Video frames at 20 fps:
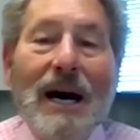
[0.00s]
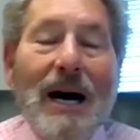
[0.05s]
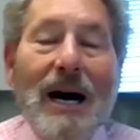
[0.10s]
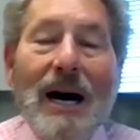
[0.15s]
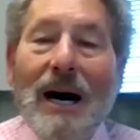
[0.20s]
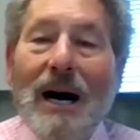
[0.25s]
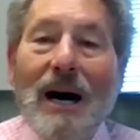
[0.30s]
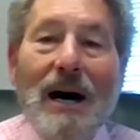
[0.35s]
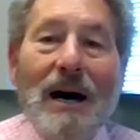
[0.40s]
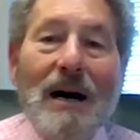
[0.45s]

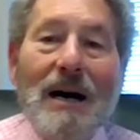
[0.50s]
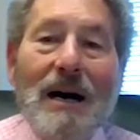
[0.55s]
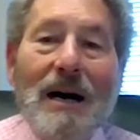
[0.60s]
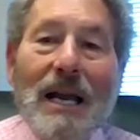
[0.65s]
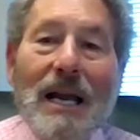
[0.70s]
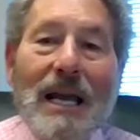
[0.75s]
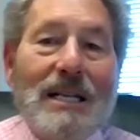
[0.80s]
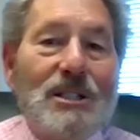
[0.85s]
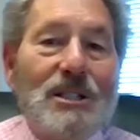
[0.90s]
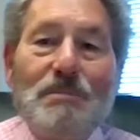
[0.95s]

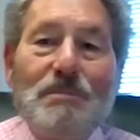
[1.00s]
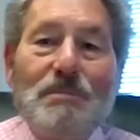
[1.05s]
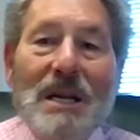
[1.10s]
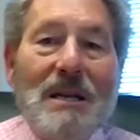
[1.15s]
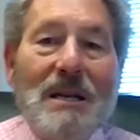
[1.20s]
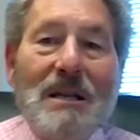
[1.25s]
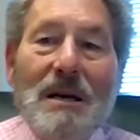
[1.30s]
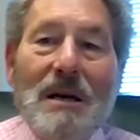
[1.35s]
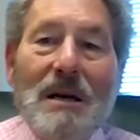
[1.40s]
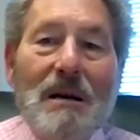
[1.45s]
And it's
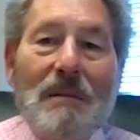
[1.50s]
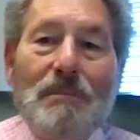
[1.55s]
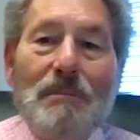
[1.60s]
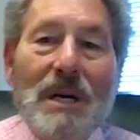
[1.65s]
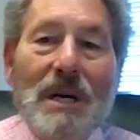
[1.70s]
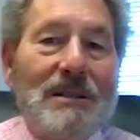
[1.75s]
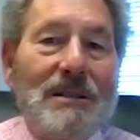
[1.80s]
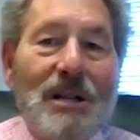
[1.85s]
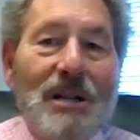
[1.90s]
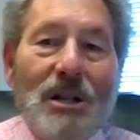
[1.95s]
been,
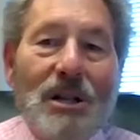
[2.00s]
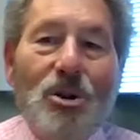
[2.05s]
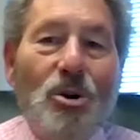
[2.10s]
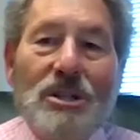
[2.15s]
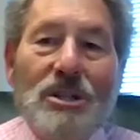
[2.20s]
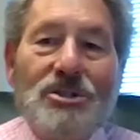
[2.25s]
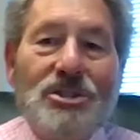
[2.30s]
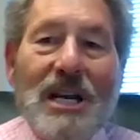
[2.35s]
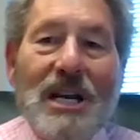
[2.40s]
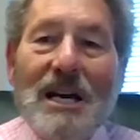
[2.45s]
but the
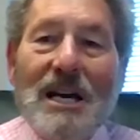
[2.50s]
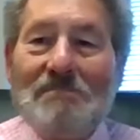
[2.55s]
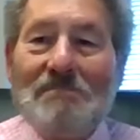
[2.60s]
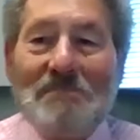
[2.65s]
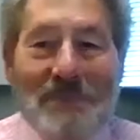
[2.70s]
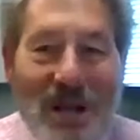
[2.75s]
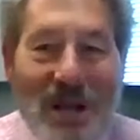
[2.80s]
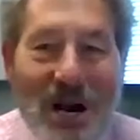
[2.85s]
Lord said,